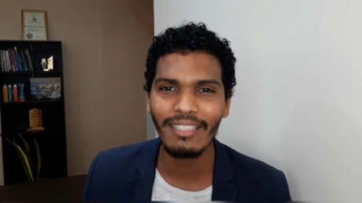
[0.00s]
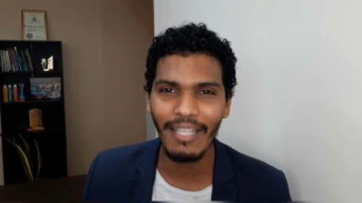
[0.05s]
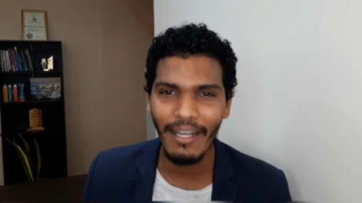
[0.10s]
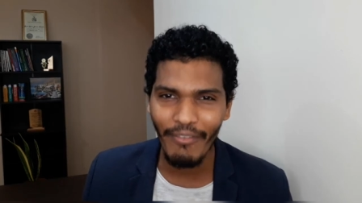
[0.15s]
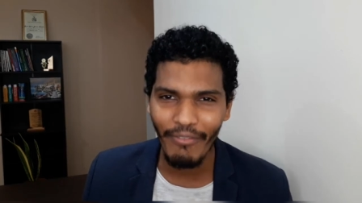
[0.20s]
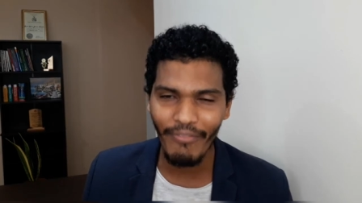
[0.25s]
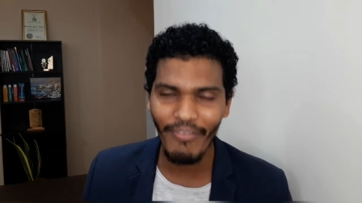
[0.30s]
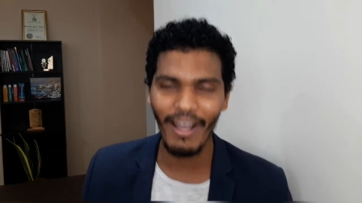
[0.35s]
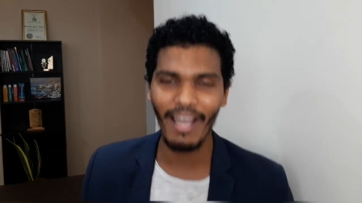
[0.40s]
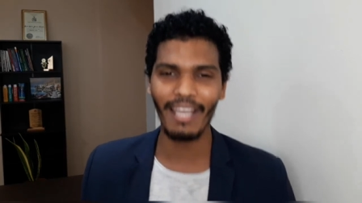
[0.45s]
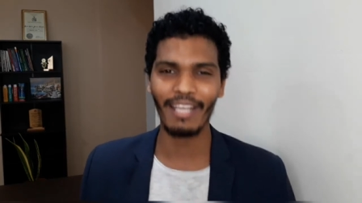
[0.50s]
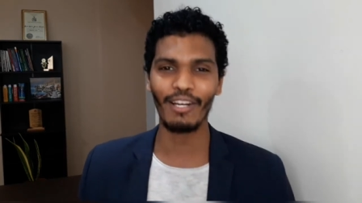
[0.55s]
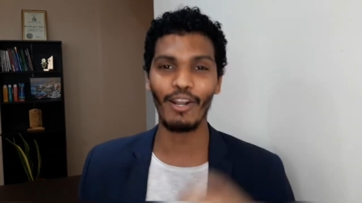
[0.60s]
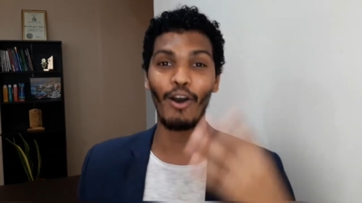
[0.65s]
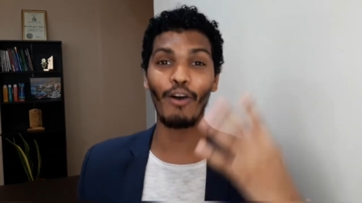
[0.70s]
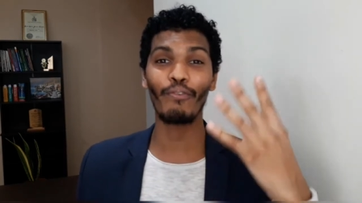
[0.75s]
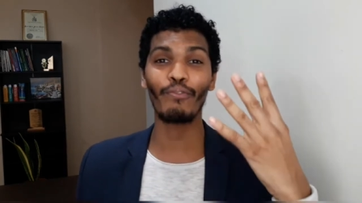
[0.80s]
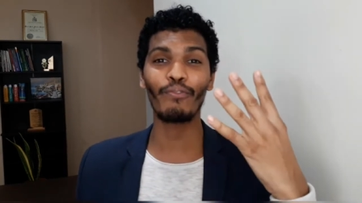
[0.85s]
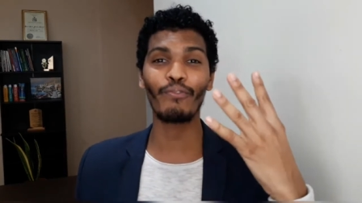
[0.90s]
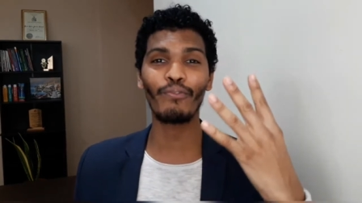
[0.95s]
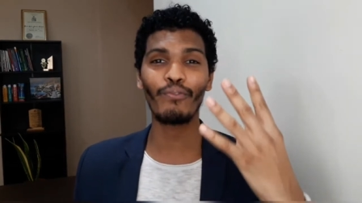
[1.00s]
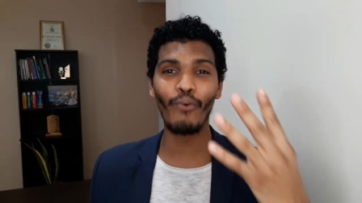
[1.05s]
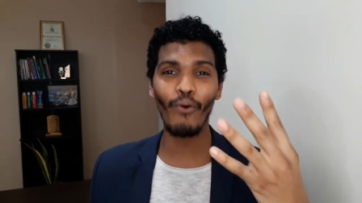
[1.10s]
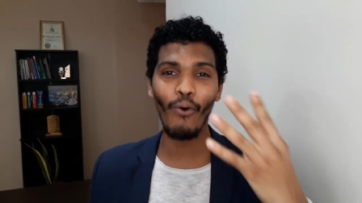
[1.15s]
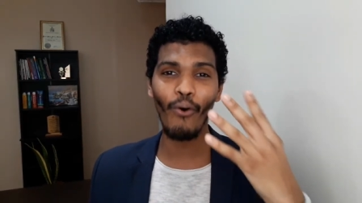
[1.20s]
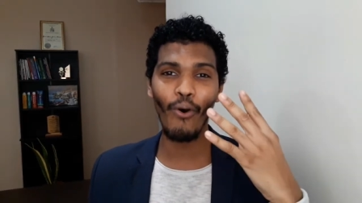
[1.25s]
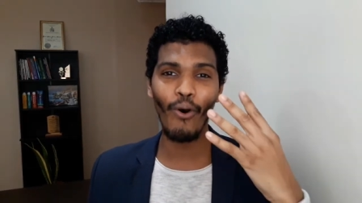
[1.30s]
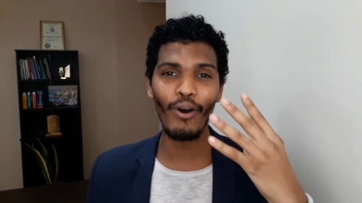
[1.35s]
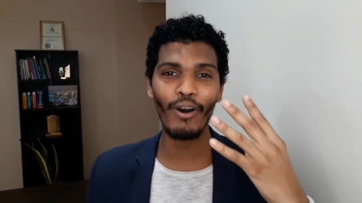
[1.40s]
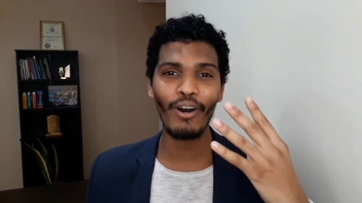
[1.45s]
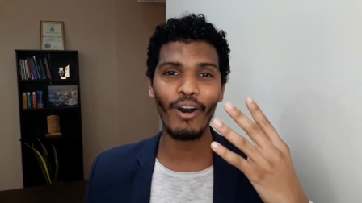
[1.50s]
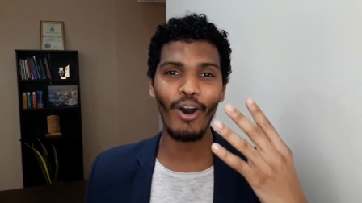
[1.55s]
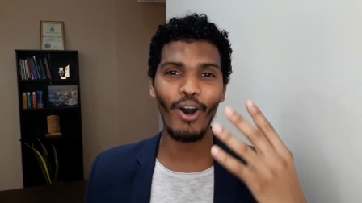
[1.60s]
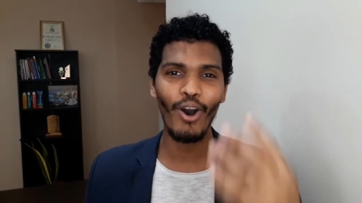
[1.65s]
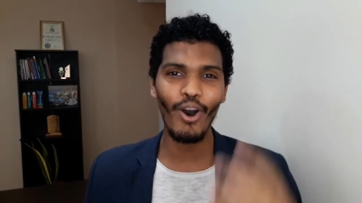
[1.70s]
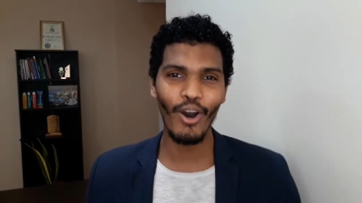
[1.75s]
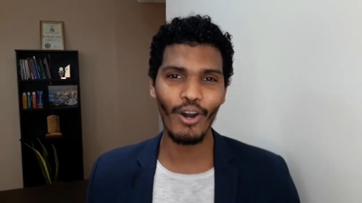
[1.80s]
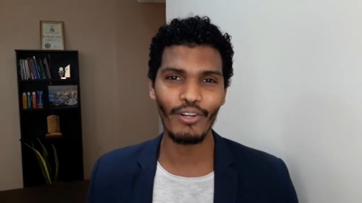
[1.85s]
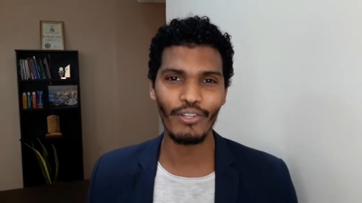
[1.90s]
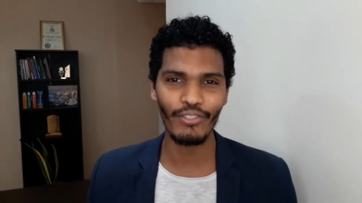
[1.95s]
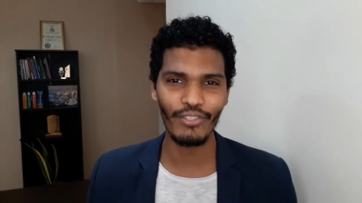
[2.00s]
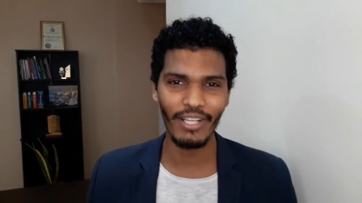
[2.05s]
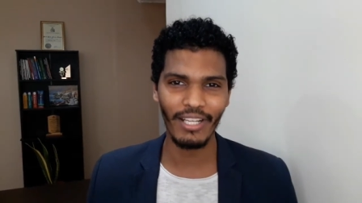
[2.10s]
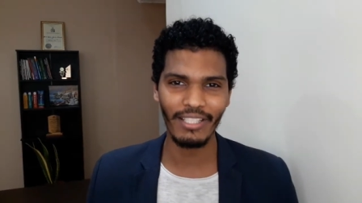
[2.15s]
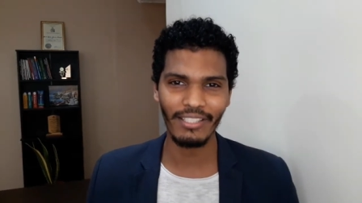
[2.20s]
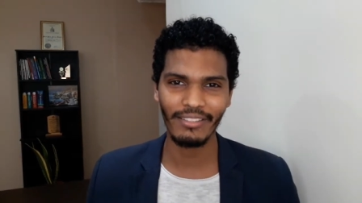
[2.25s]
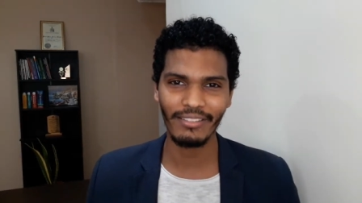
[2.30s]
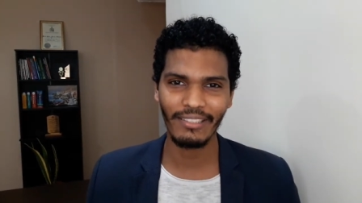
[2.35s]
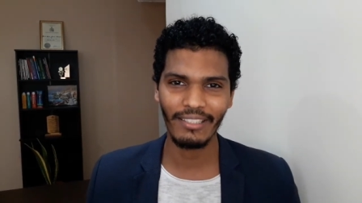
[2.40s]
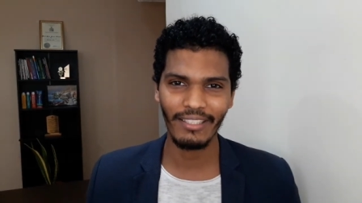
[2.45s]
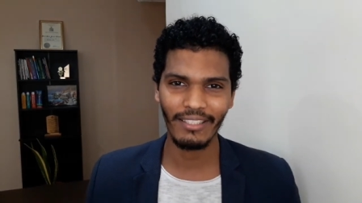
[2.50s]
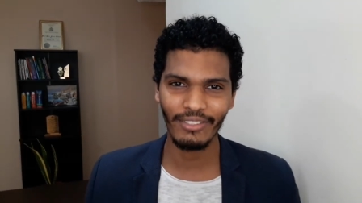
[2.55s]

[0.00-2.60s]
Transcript: to a fine of $400.